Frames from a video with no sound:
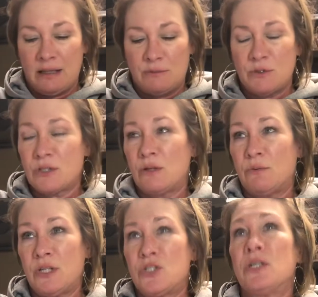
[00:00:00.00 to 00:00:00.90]
Just gonna
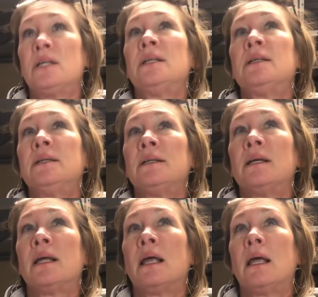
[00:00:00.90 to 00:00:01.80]
reach in,
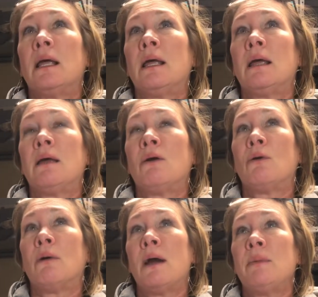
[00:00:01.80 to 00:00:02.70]

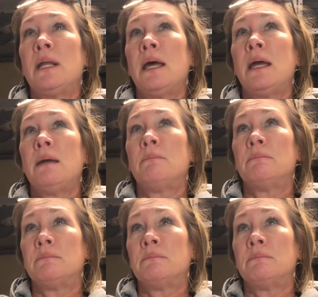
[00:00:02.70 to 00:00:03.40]
grab a name.